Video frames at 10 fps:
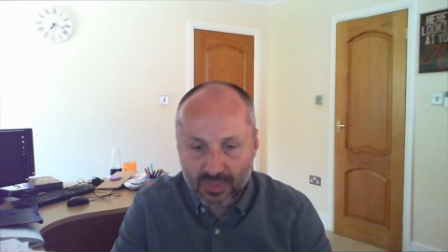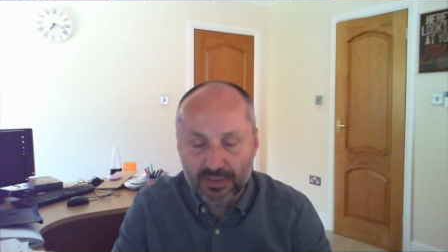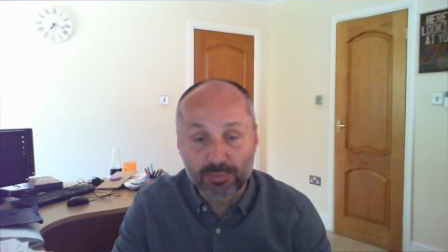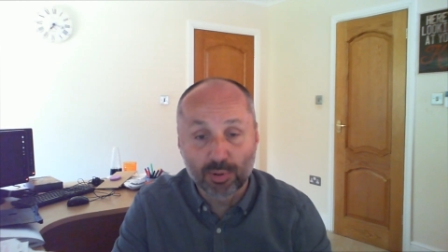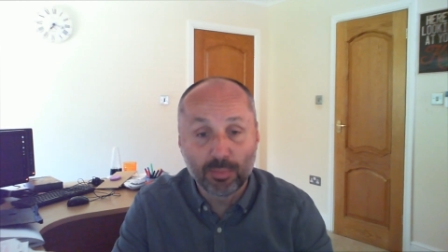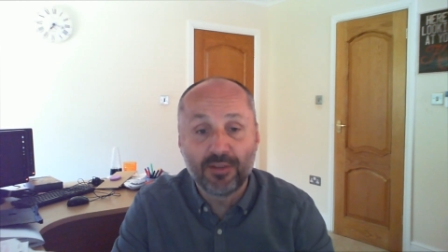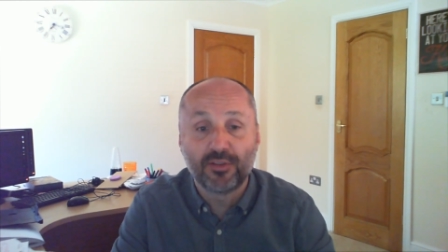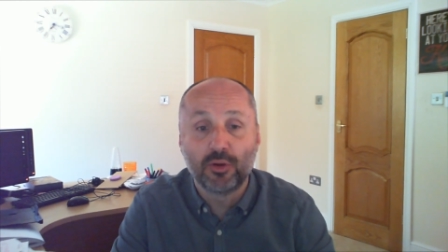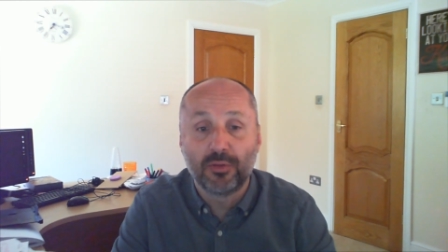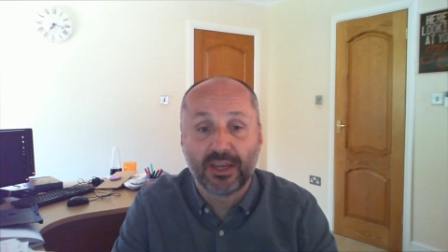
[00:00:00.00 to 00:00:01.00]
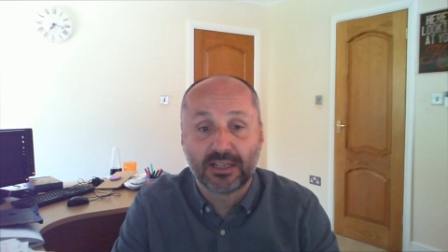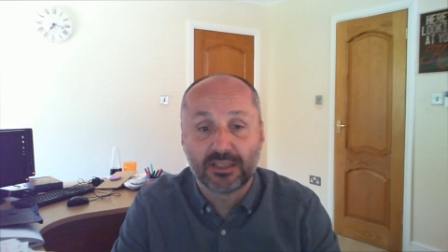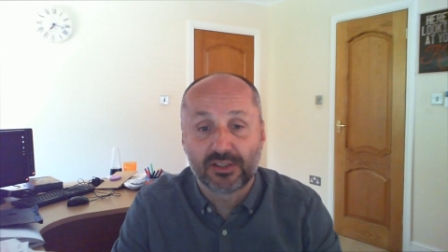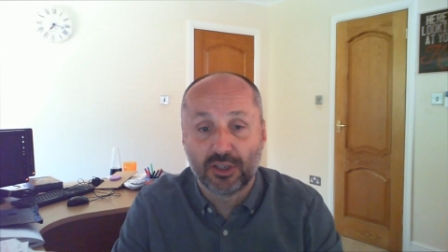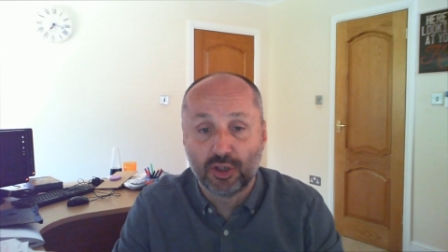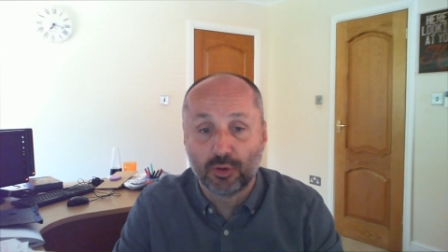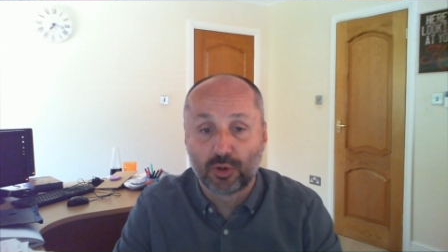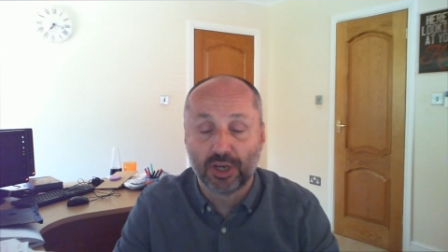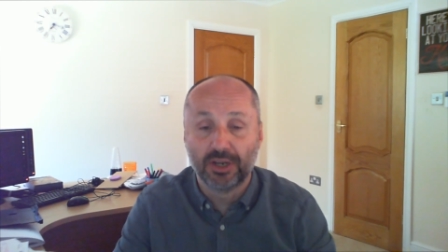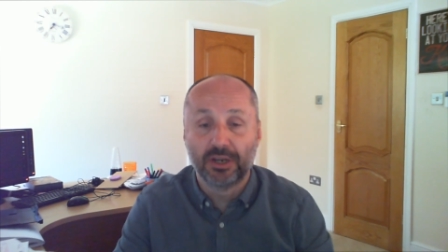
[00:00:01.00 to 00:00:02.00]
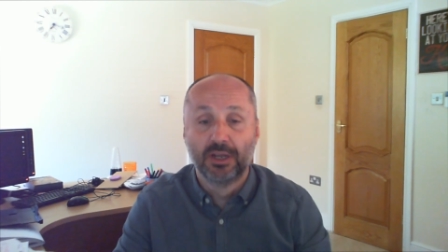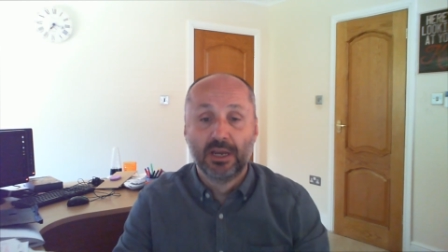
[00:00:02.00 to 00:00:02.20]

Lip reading: There's probably a few things that you can